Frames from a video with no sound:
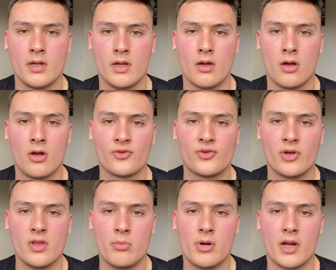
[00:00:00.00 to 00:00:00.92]
Also,
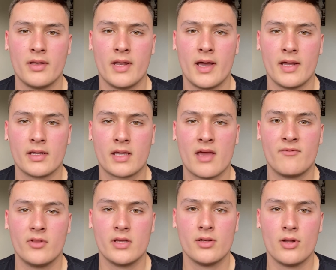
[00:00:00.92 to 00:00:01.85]
the brand Nike
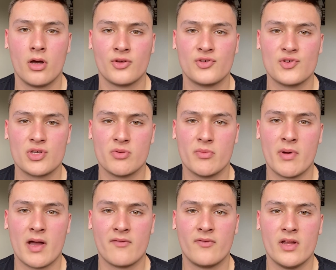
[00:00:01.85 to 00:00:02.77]
heavily endorses some of
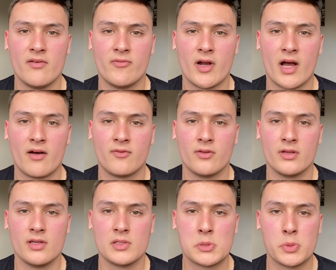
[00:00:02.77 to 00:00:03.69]
my favourite
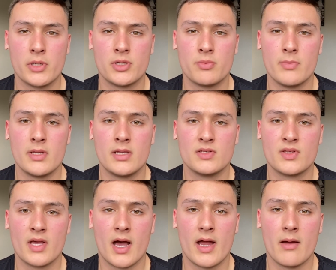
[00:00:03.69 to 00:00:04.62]
athletes, which means
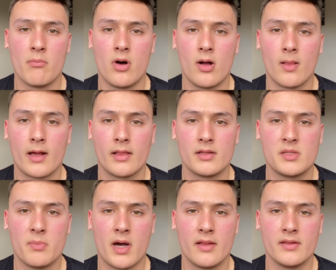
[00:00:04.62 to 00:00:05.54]
that I am more likely to
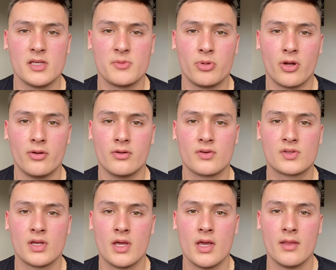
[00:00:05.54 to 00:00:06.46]
buy these products.
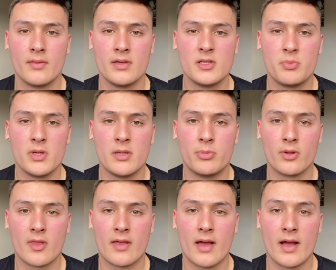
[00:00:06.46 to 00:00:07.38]
These people
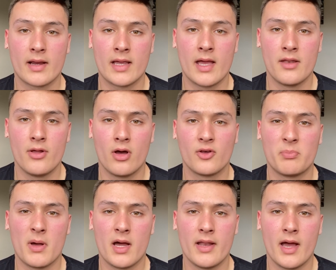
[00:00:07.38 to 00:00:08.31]
that get endorsed
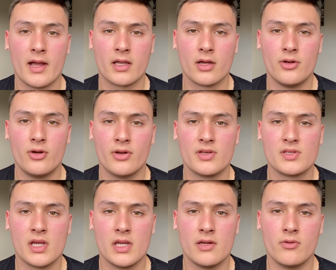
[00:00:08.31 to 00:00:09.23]
by Nike are known as
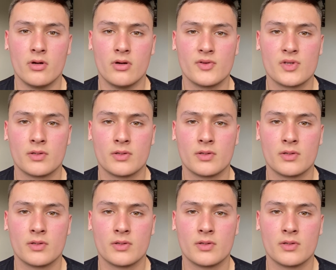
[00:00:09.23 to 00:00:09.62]
heroes.